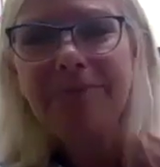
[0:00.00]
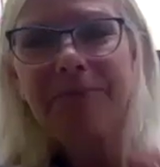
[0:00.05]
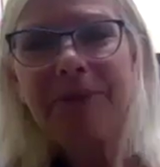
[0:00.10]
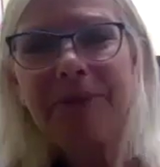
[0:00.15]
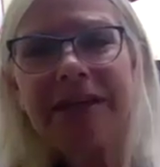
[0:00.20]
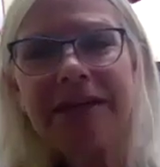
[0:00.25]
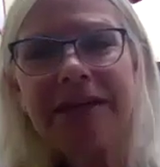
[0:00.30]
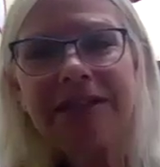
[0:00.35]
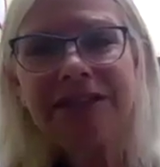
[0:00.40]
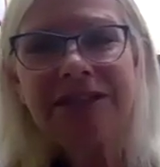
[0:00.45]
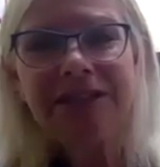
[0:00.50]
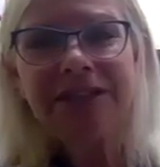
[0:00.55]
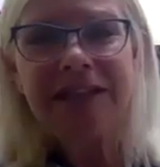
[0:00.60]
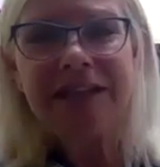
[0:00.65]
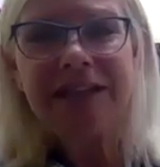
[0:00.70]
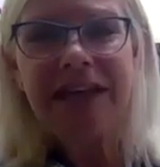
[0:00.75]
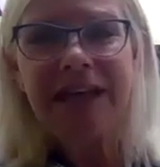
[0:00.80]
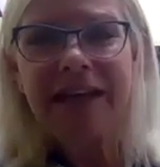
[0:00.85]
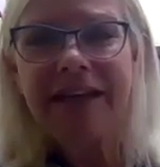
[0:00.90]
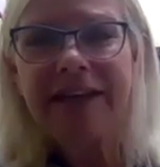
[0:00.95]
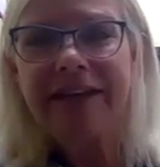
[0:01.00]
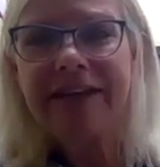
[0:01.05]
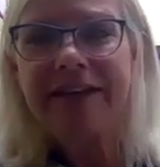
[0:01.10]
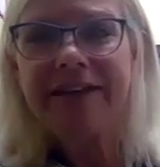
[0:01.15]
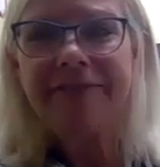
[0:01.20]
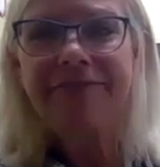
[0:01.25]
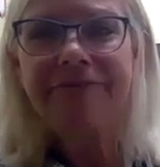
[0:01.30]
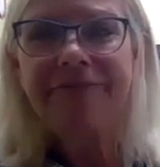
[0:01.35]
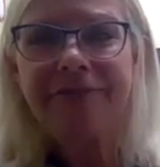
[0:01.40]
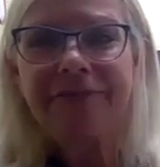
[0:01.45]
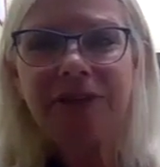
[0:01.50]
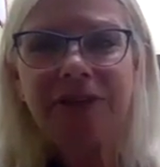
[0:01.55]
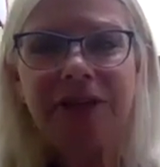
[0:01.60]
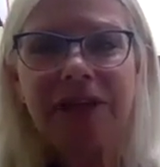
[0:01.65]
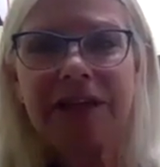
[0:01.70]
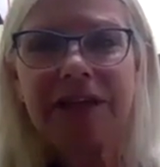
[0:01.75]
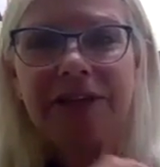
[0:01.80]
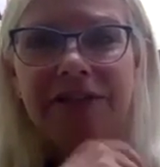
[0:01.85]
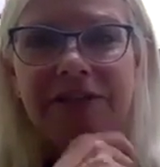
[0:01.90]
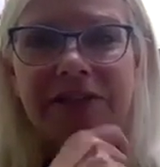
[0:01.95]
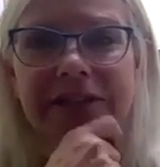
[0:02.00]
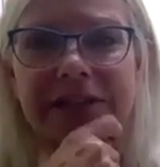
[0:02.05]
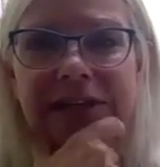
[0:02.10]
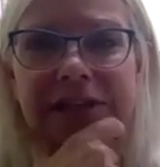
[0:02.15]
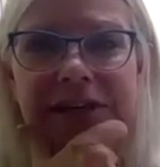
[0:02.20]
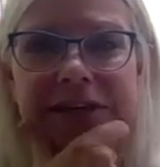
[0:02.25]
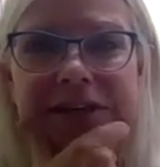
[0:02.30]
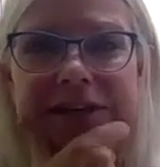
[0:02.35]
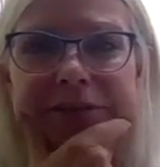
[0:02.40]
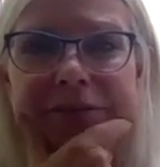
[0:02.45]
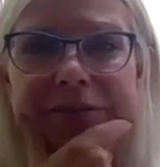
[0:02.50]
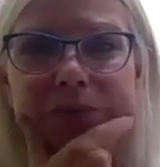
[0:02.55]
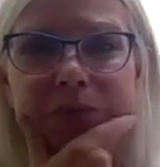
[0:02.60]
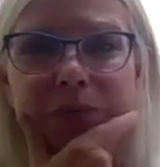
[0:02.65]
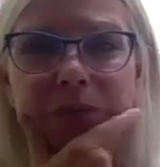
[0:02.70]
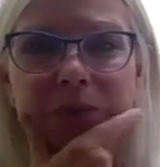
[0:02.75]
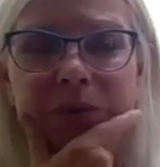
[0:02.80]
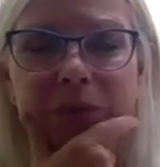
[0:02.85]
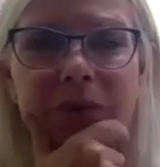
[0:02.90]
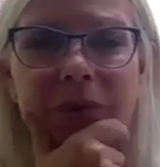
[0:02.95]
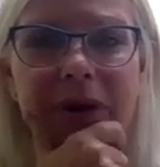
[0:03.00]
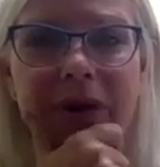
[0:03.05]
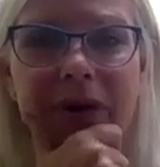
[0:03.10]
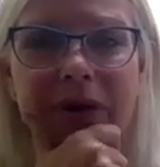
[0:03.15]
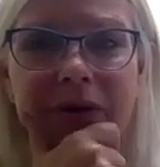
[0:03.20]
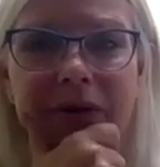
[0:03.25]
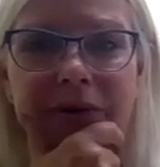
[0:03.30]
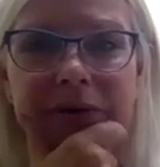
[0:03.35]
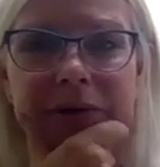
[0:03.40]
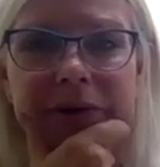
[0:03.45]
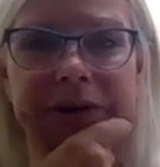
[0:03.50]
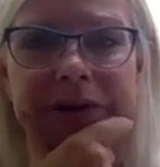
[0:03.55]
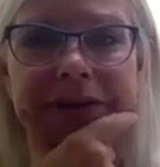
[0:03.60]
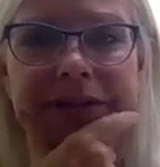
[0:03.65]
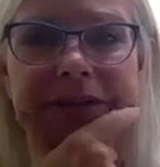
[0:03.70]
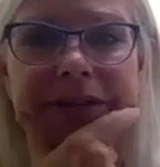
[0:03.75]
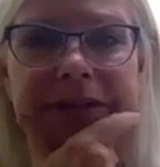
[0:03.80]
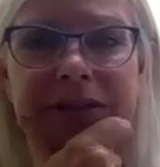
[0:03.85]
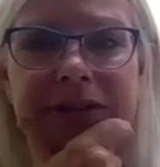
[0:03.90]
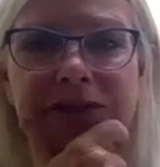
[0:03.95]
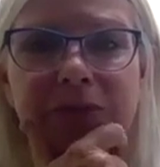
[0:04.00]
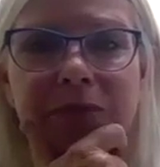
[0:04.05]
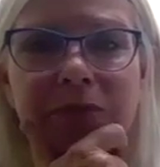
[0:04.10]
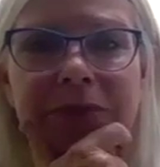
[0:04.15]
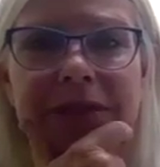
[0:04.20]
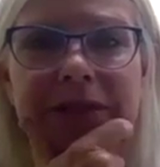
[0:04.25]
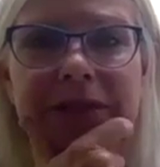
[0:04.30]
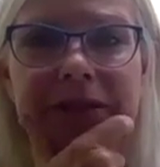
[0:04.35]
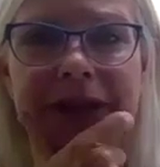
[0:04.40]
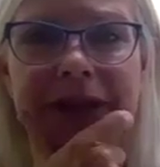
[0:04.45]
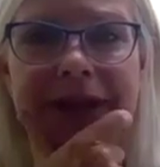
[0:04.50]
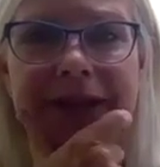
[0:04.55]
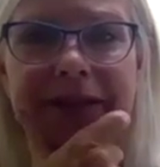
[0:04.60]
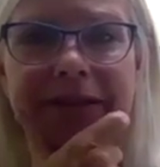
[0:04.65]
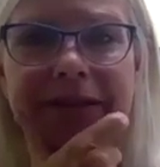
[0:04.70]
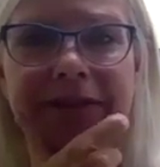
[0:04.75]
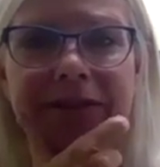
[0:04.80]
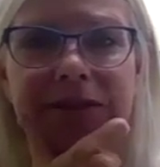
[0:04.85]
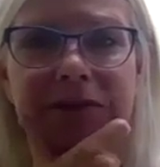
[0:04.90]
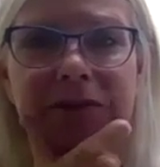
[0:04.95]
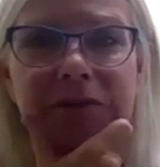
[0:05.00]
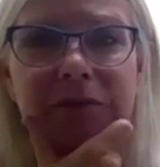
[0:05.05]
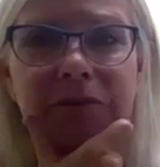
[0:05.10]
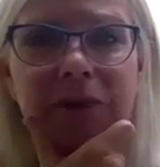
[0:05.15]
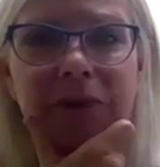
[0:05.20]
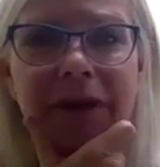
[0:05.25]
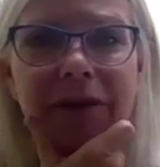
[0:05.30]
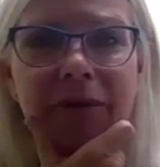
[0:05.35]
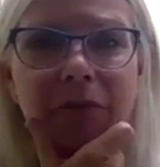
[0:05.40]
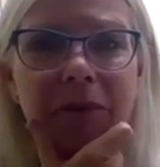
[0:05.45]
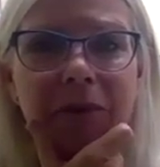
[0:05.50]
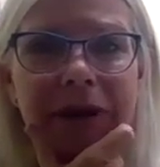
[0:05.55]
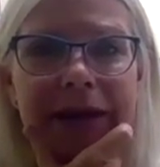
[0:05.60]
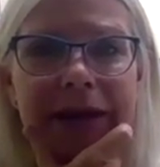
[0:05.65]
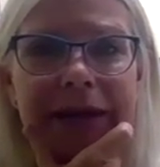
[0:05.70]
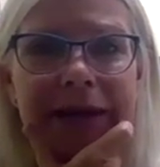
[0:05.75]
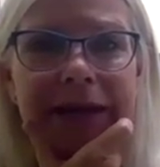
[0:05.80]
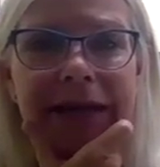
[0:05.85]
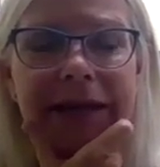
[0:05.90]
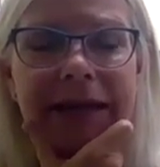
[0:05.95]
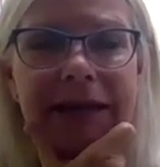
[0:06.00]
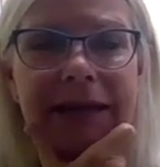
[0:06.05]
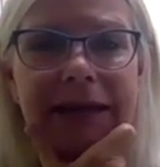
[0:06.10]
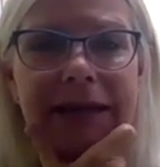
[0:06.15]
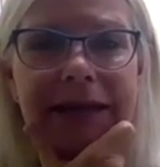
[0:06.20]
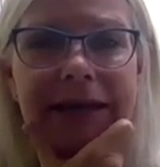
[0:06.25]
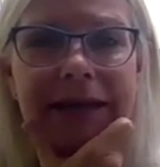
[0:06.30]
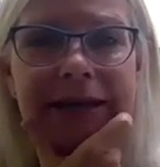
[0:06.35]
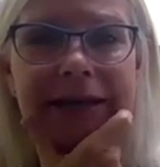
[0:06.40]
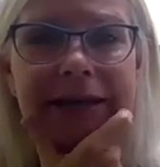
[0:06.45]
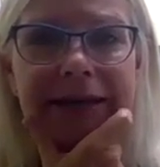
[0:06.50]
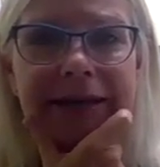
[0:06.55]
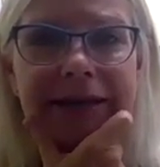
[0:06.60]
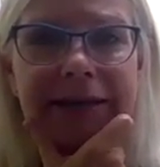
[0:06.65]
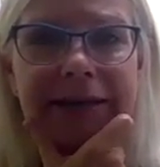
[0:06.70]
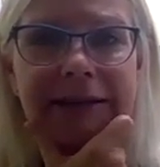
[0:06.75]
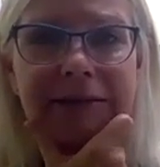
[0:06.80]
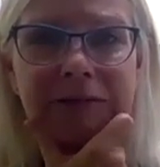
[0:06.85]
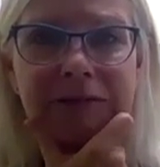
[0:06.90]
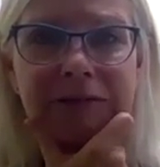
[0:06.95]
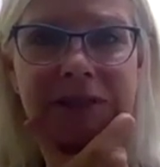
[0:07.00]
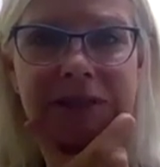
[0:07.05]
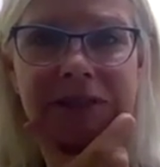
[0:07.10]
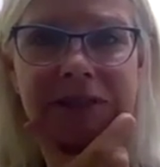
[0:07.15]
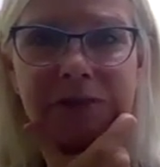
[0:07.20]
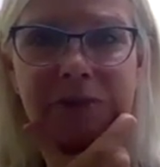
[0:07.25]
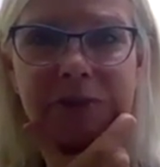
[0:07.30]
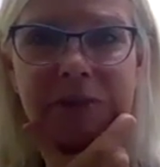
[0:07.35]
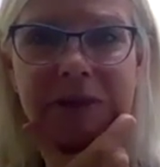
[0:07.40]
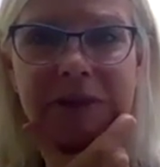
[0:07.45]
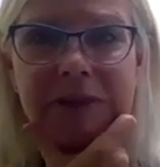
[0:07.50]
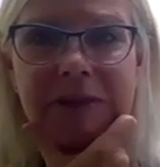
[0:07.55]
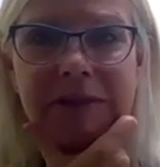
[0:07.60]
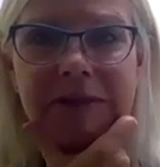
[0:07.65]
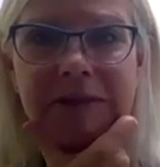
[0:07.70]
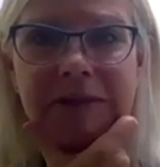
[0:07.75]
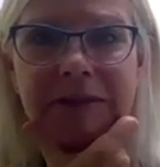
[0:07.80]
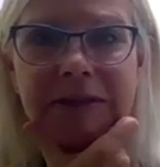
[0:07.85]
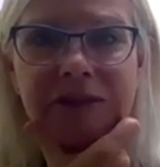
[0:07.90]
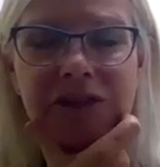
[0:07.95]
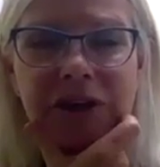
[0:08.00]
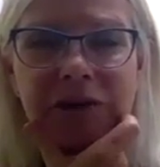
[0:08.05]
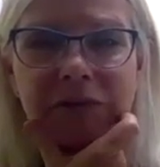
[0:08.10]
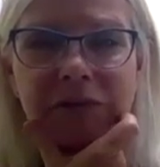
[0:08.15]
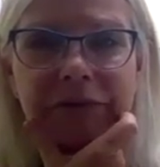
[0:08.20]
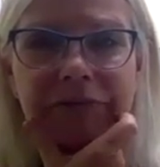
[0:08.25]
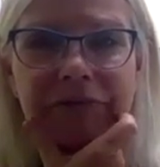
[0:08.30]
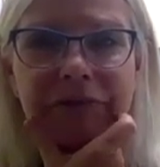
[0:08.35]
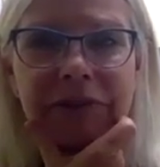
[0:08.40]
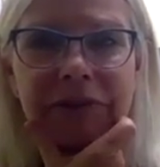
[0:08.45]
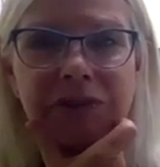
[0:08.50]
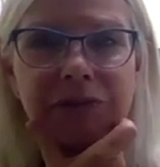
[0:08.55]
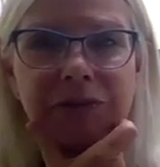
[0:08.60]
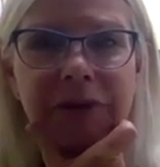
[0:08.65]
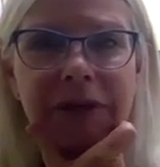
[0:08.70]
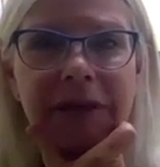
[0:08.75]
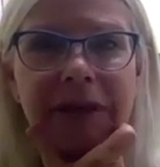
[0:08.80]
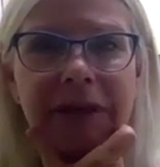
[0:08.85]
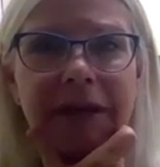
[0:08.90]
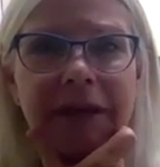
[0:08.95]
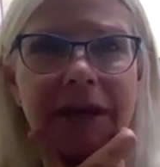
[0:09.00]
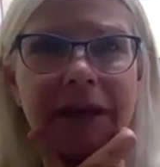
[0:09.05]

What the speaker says: because she had a full understanding of what our organization was like. So right away, she's doing the general filtering.